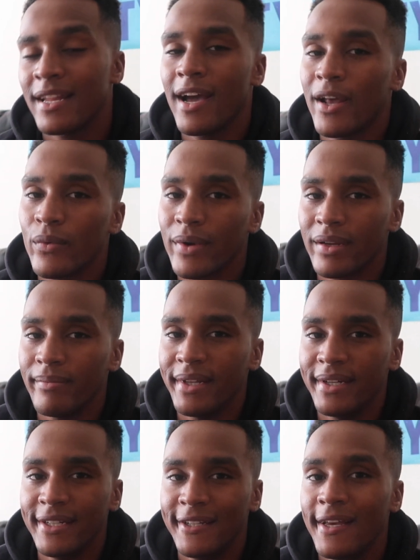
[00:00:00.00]
I don't
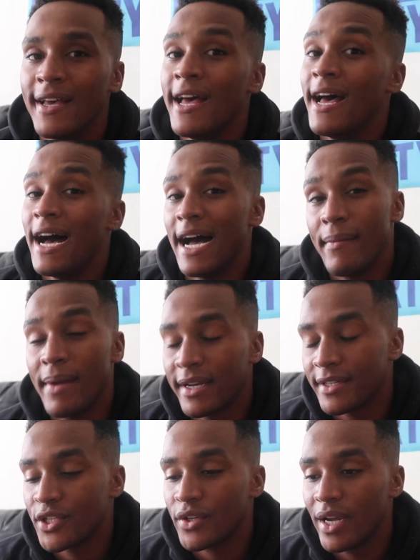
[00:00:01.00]
recommend it. I'm
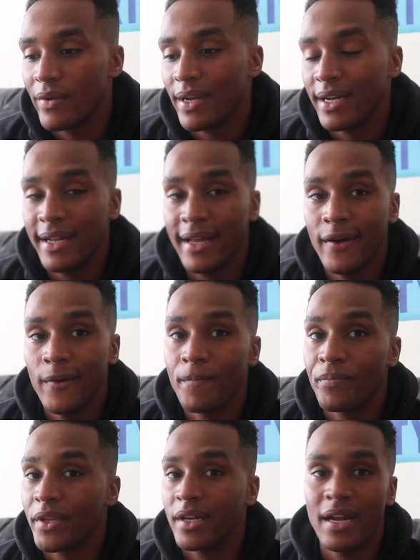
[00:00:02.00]
actually trying right
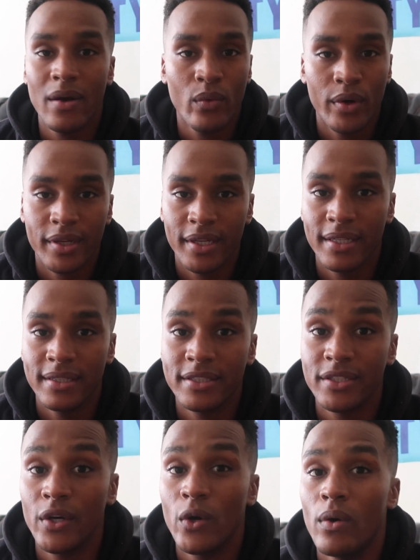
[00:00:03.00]
now. They're not working.
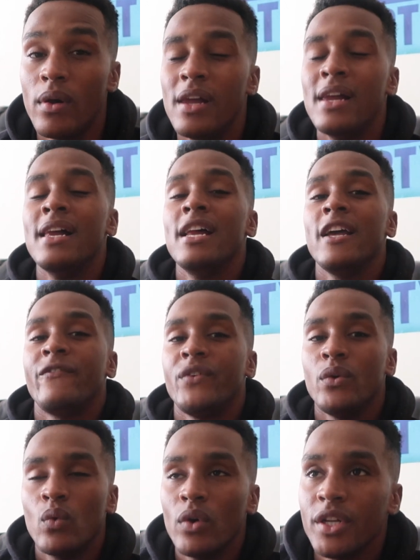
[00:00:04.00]
So if
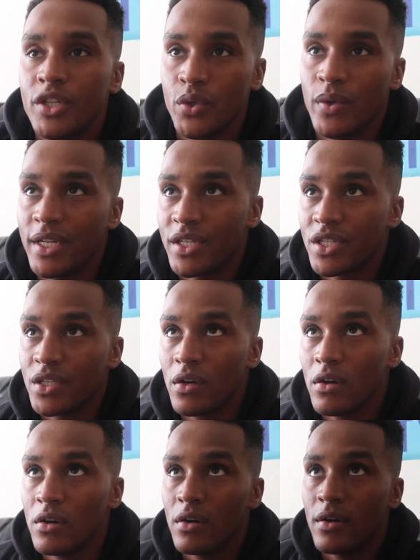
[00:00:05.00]
you want to
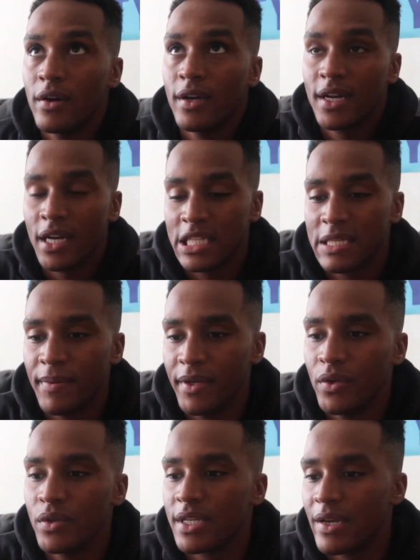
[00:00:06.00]
install cut
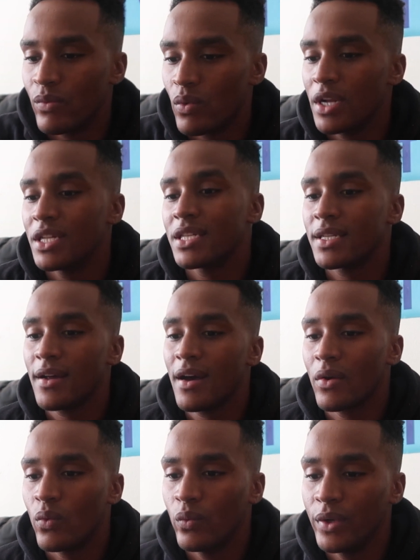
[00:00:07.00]
spindles and run
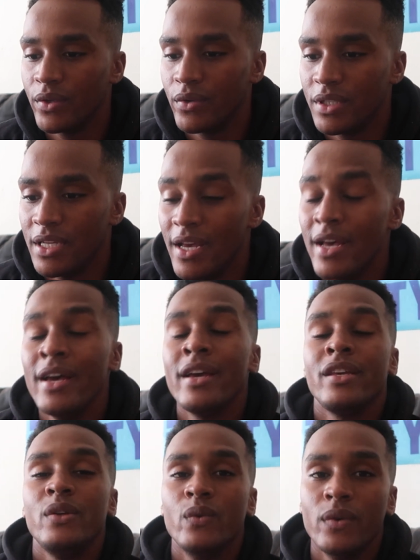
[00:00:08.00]
stock wheels,
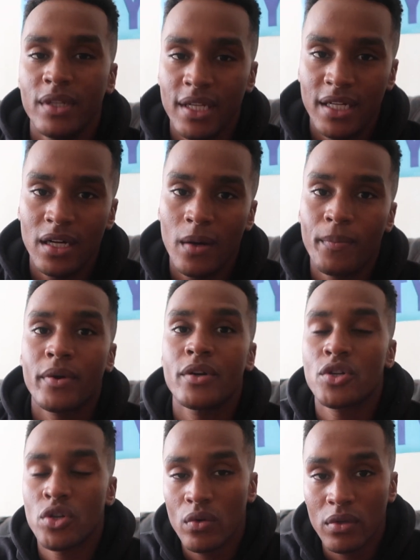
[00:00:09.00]
you will need upper
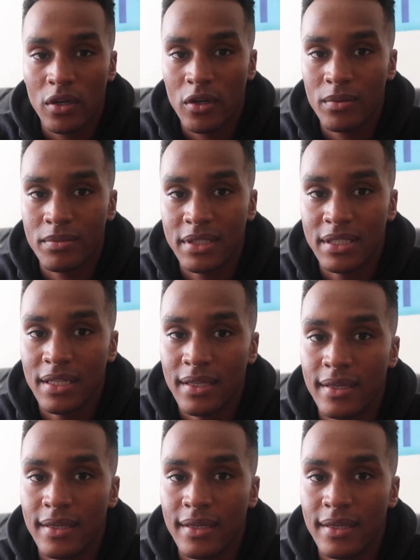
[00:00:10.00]
control arms.